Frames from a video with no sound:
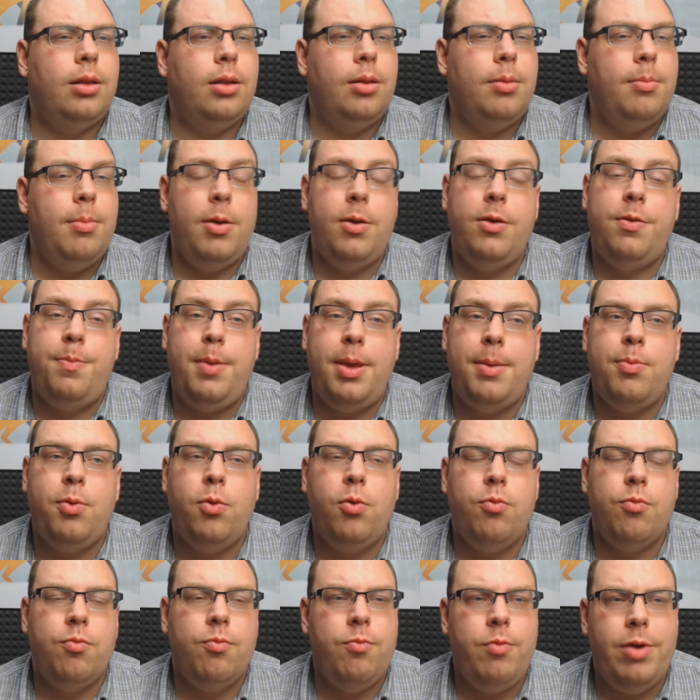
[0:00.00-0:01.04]
Most
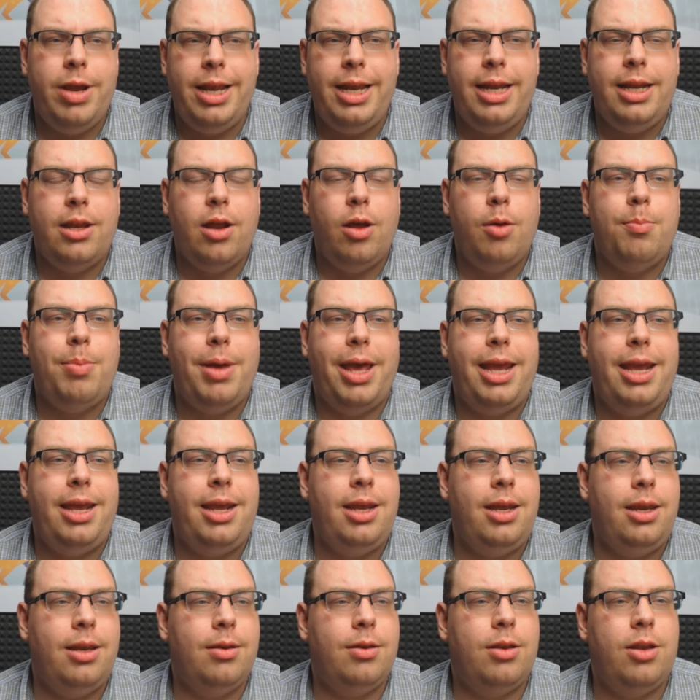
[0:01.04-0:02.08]
people really don't
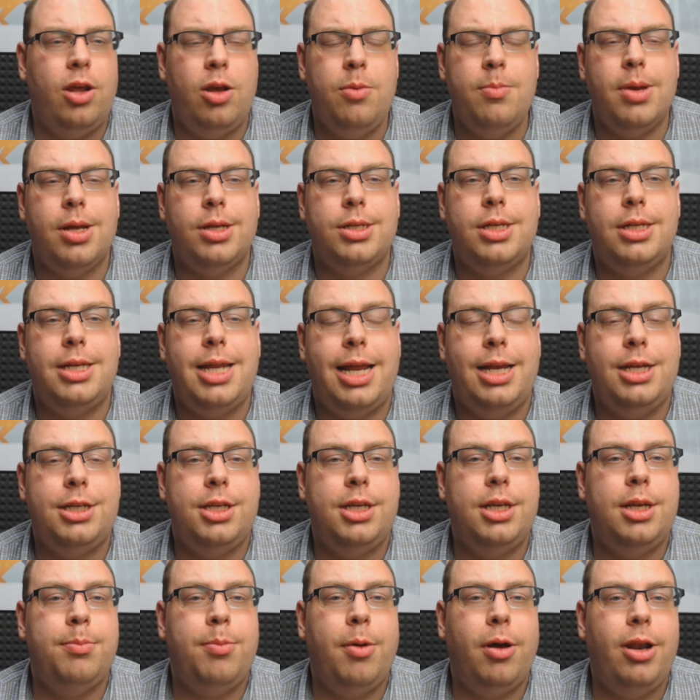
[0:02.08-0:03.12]
pay too much
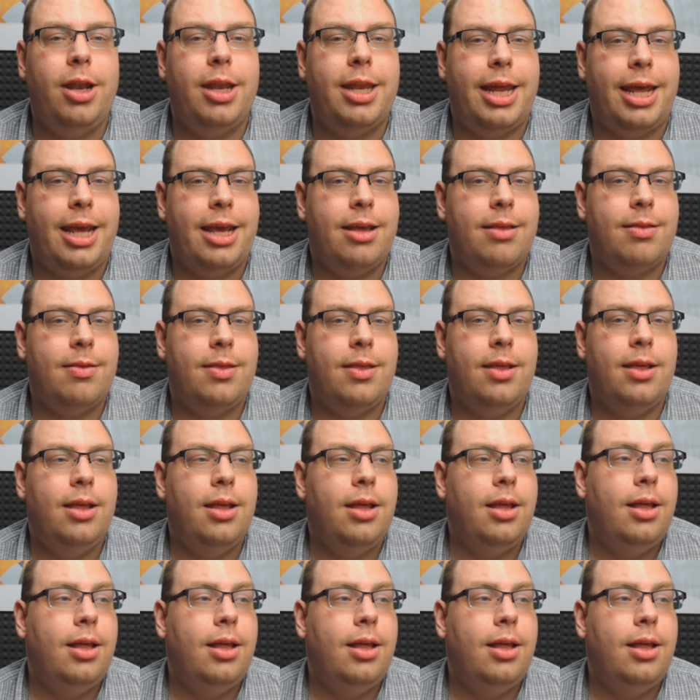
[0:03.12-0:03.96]
attention to politics.